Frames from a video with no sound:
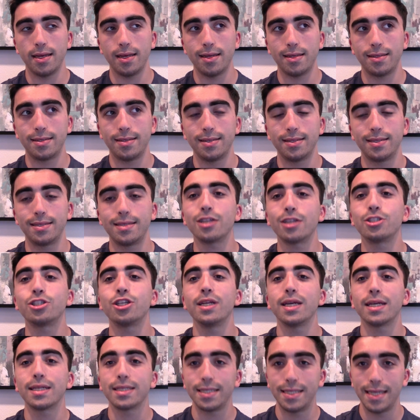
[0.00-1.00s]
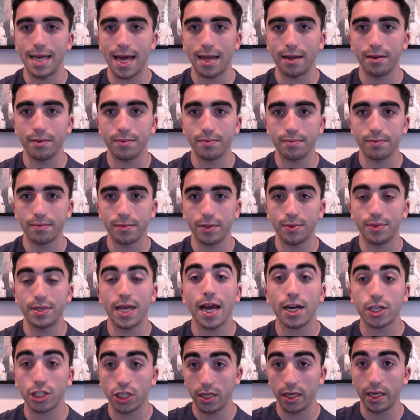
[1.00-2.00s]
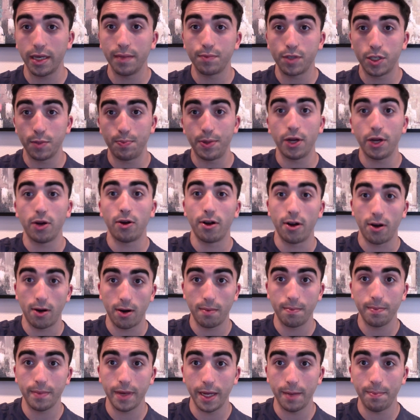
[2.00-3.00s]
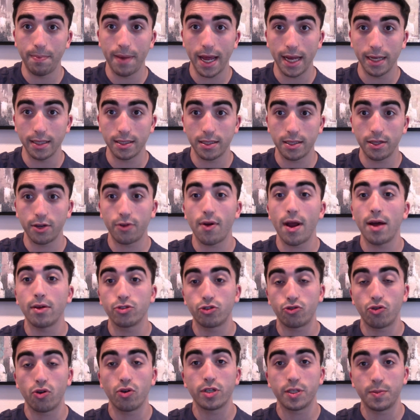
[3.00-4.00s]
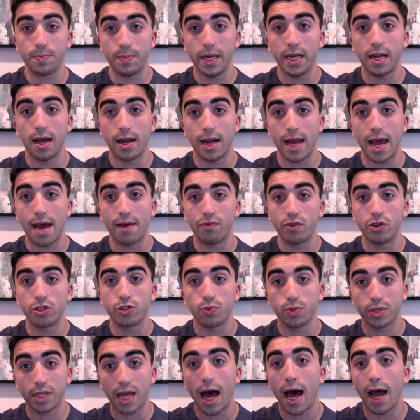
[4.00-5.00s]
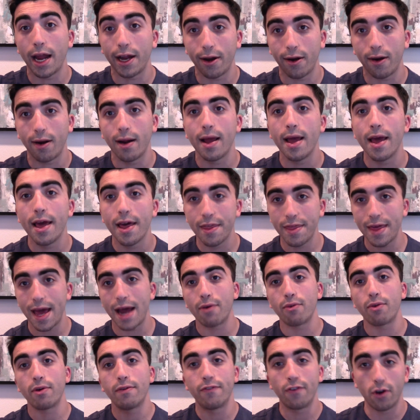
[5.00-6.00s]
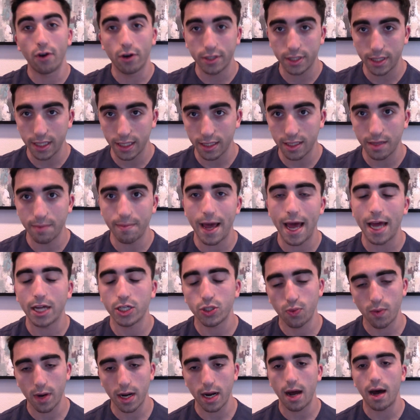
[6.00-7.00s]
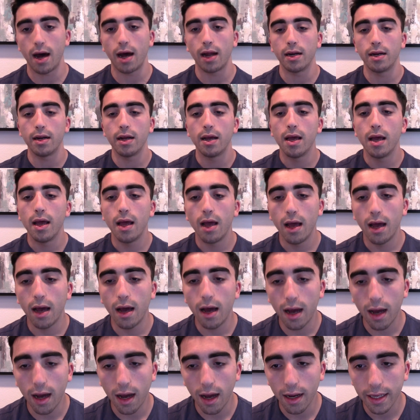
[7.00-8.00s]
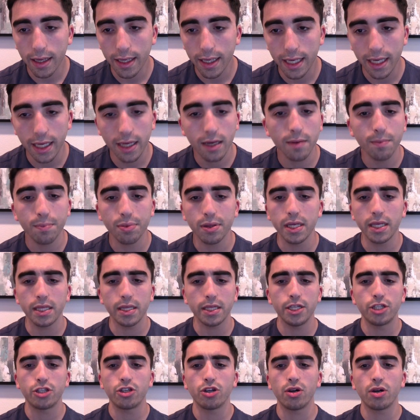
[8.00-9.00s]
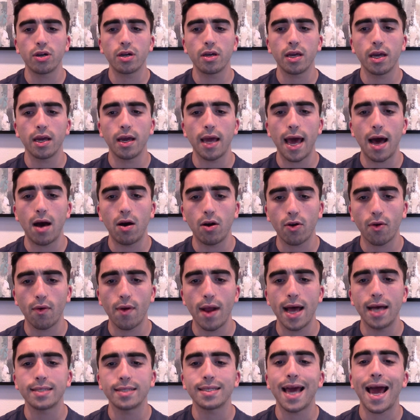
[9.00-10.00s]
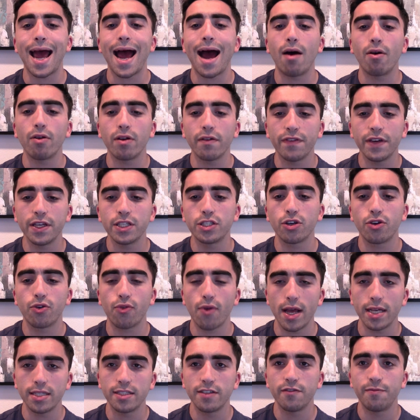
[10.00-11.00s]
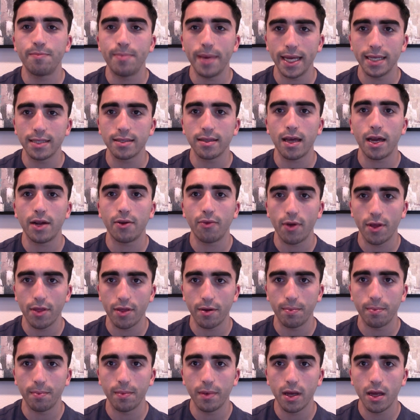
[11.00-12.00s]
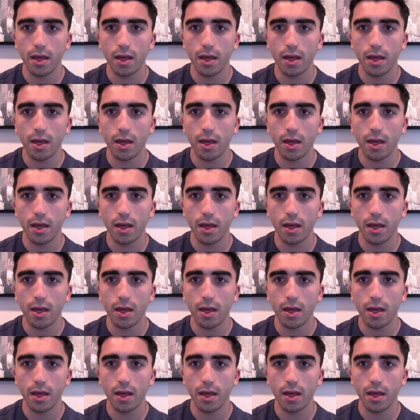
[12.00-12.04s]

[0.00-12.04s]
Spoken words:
to such an extent. He was actually superior in pace. The groundstroke speed on average was higher. That reversed as the match went on. He completely took Alcaraz out of his aggressive baseline rhythm,